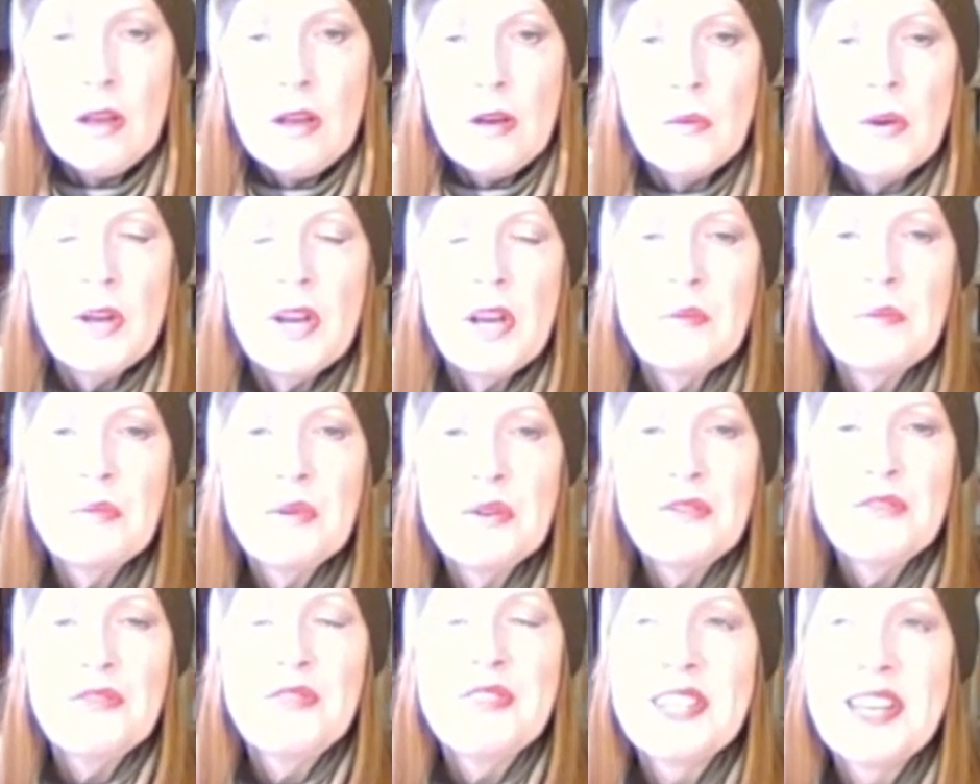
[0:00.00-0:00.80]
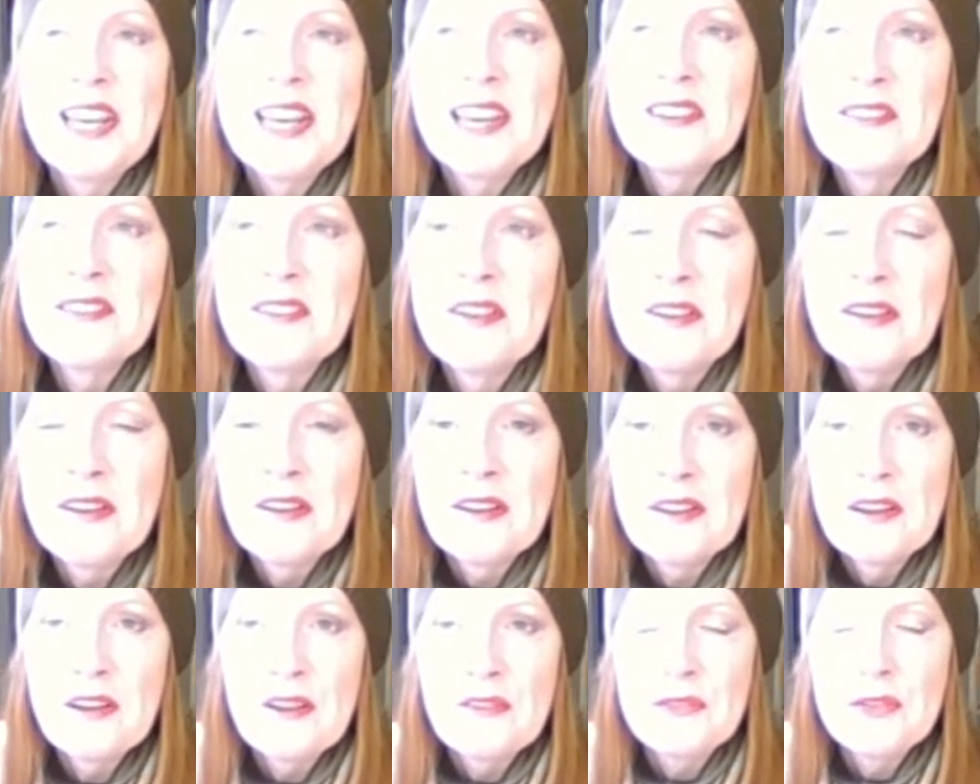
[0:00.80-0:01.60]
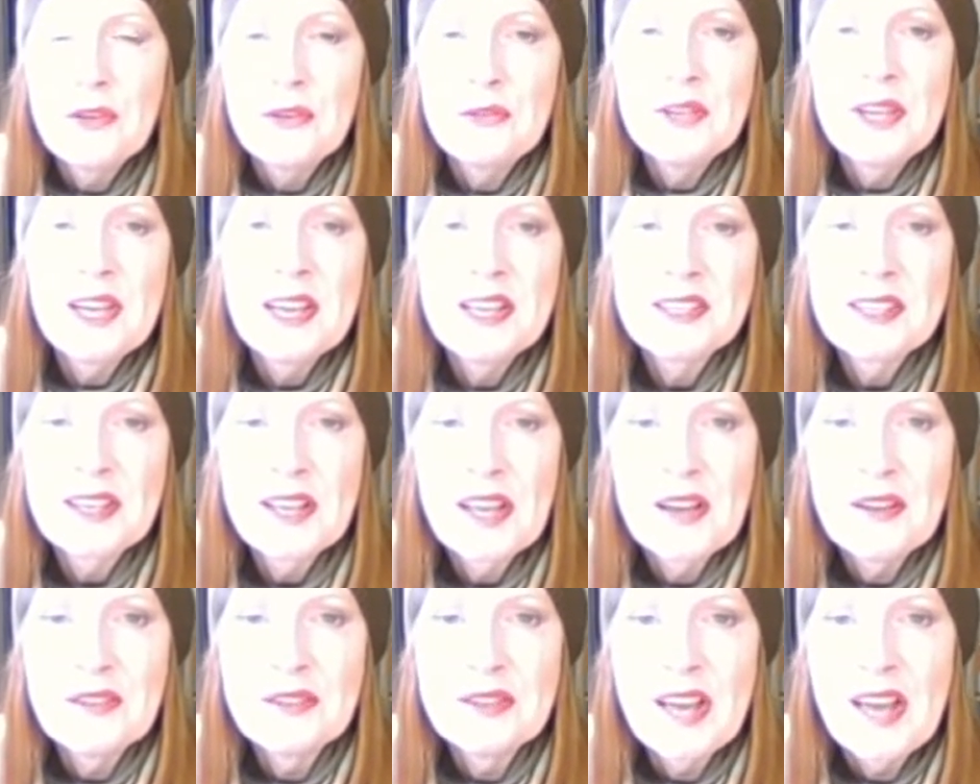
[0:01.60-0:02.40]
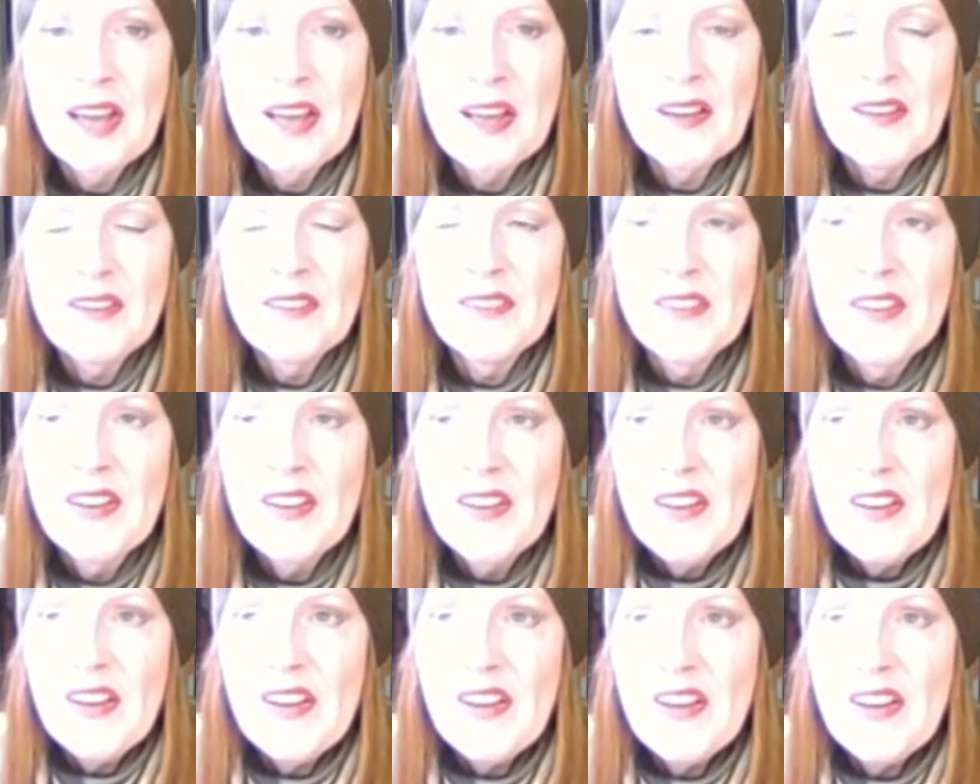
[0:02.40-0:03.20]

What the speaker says: When I moved here a few years ago now,